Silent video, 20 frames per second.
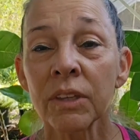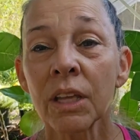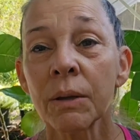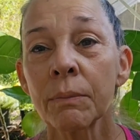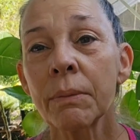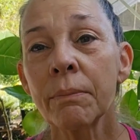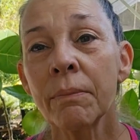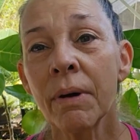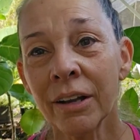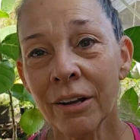
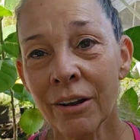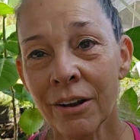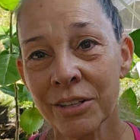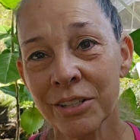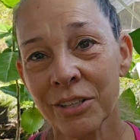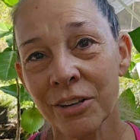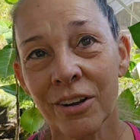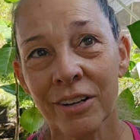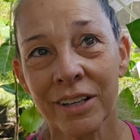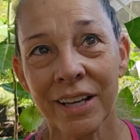but
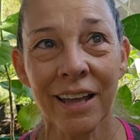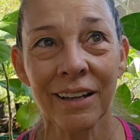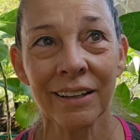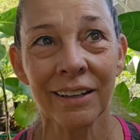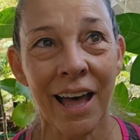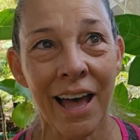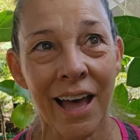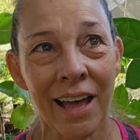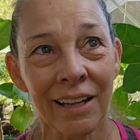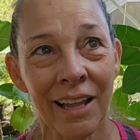monarchs are kind of,
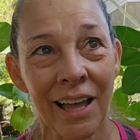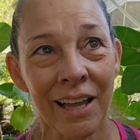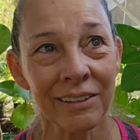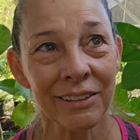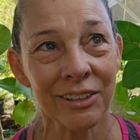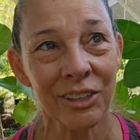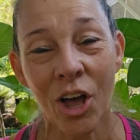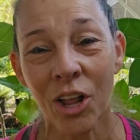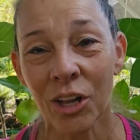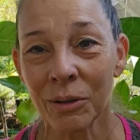I like
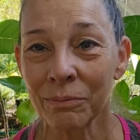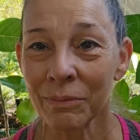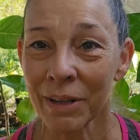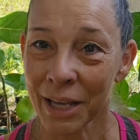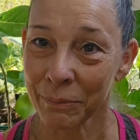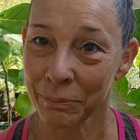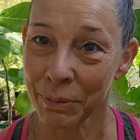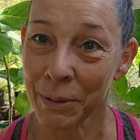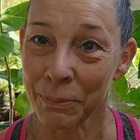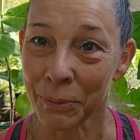to call them
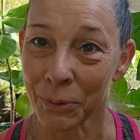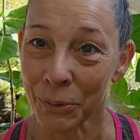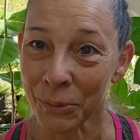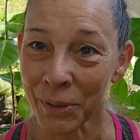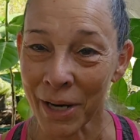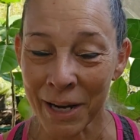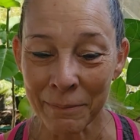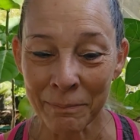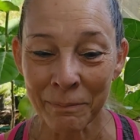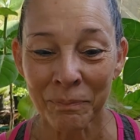like people,
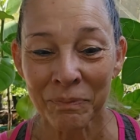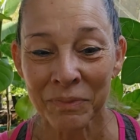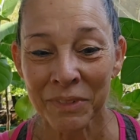right?